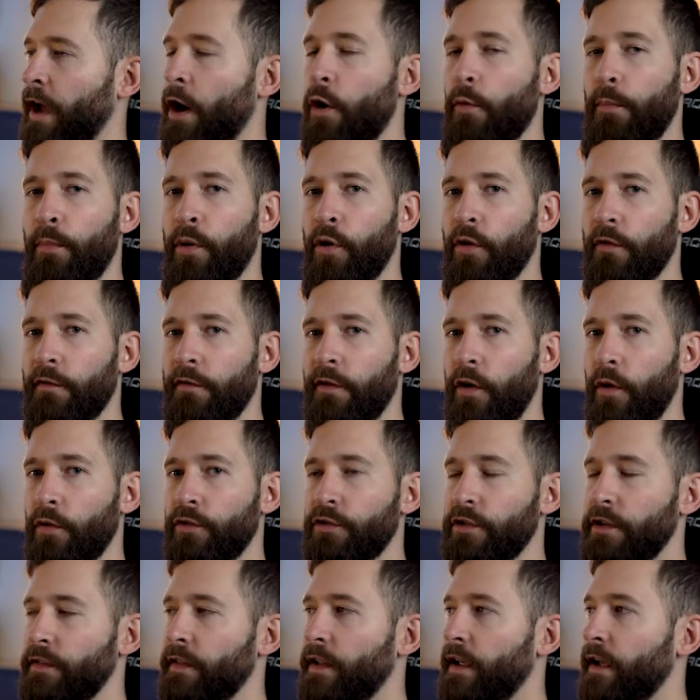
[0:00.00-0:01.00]
an output
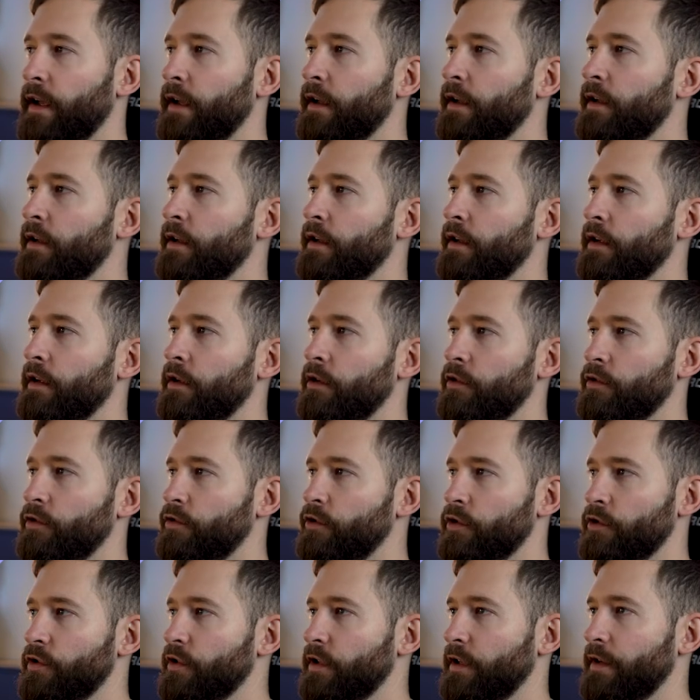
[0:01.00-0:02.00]
folder in there.
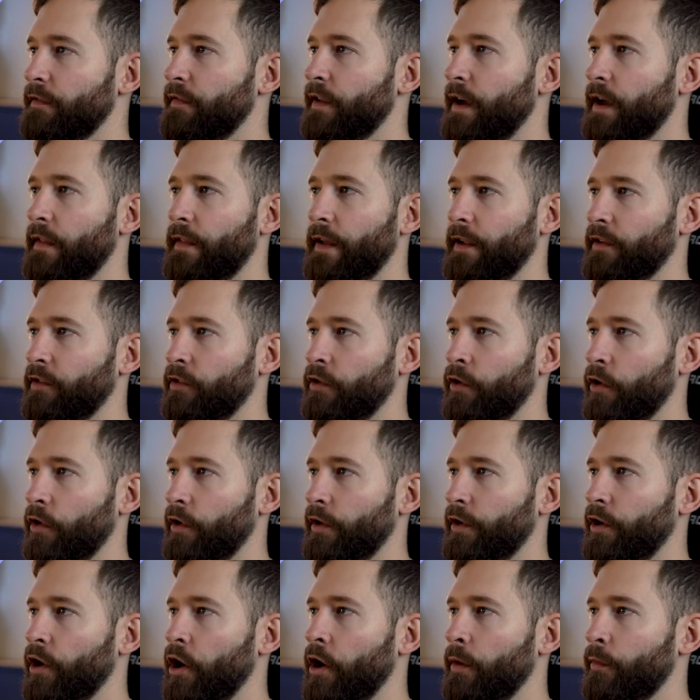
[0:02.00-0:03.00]
Just leave that, that's
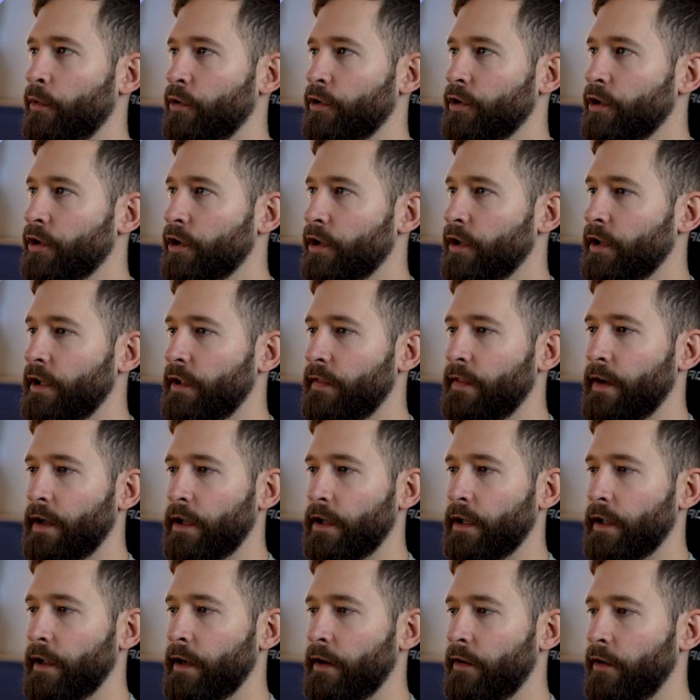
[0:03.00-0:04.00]
totally normal, you're going to need
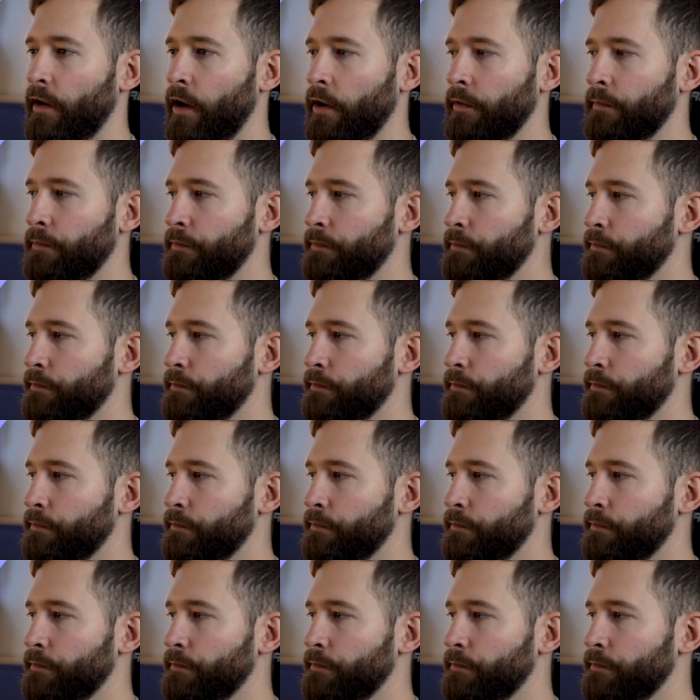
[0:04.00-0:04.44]
that later on.